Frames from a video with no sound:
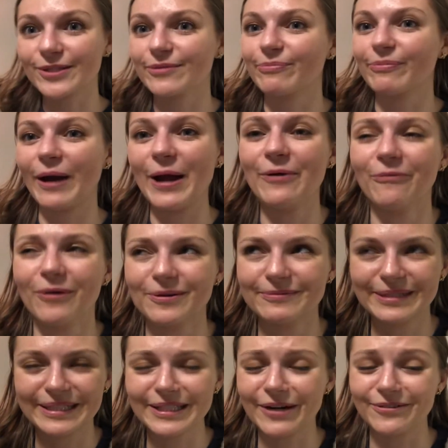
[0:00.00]
spray warm
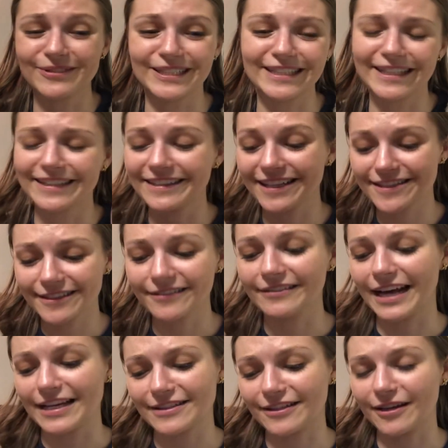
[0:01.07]
and cozy. Like that's the
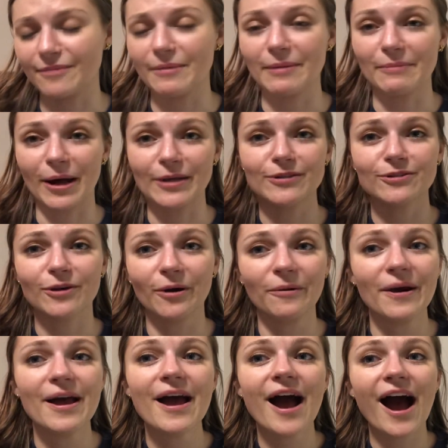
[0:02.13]
last thing on my mind. So
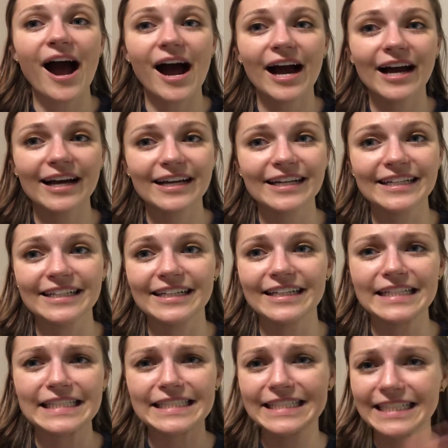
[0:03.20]
I
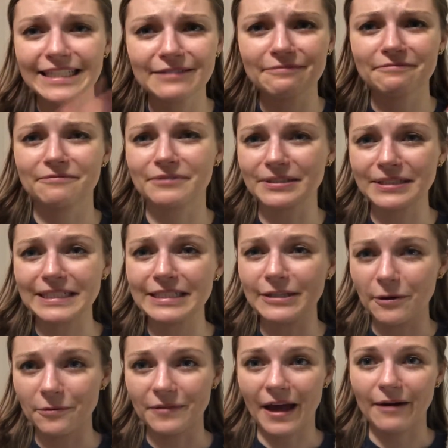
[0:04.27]
didn't really
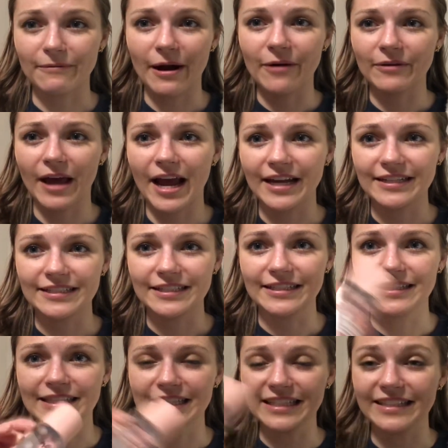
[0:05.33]
go that route. I
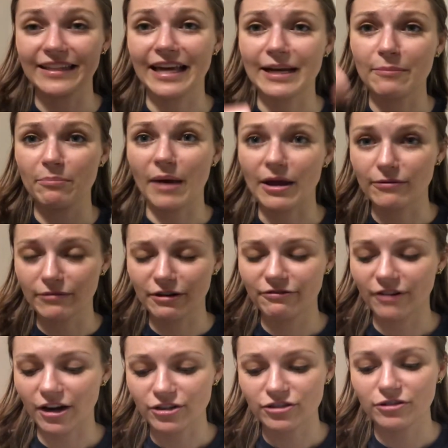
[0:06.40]
did the like bed
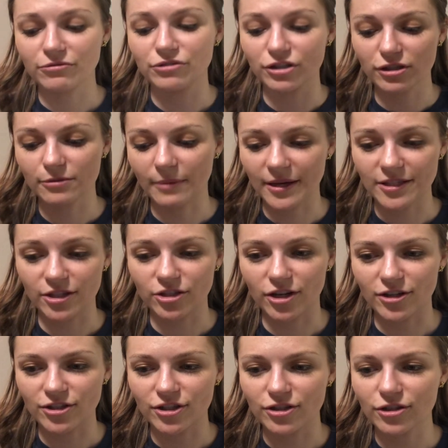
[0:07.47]
refresh. So just my
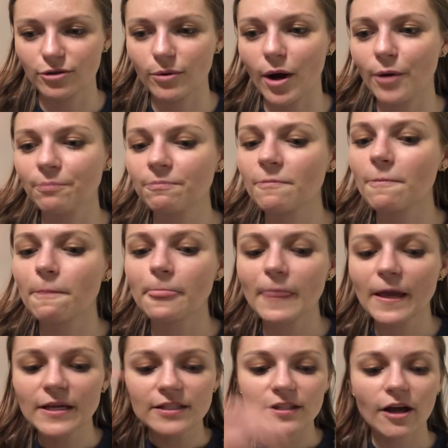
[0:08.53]
suggestion to you all.
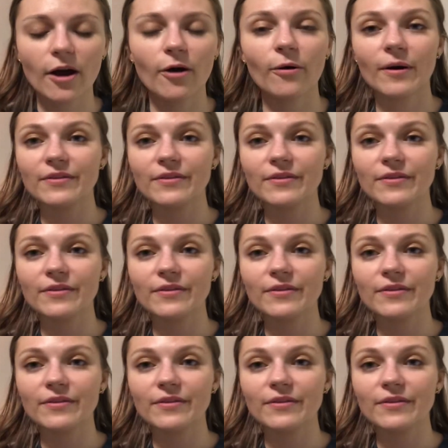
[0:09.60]
So